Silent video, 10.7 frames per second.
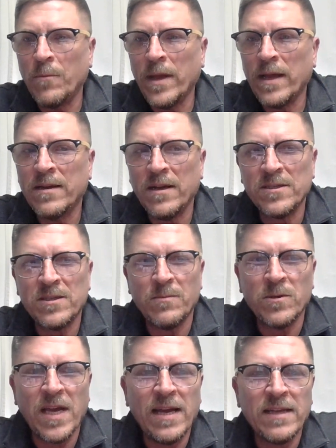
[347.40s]
We had
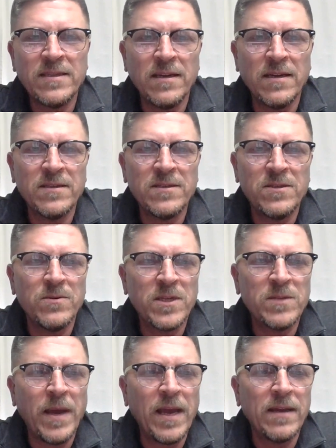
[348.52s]
customers asking us to
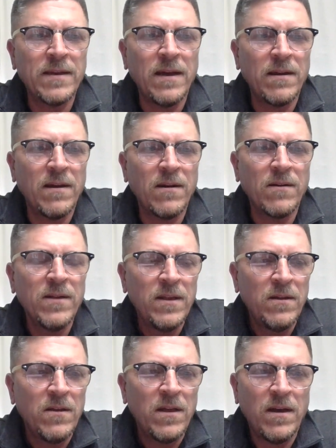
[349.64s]
expand on our
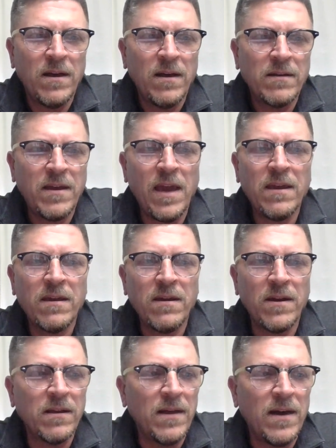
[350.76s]
cake
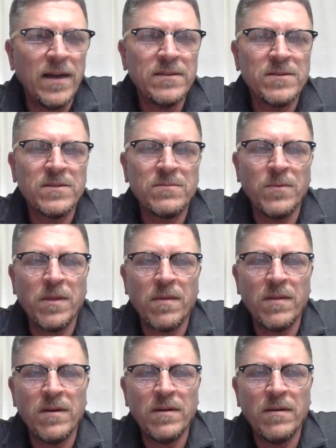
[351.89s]
cutting lines with
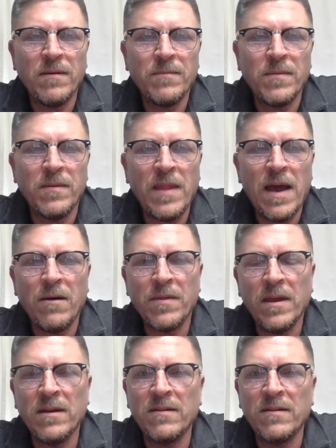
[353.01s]
now the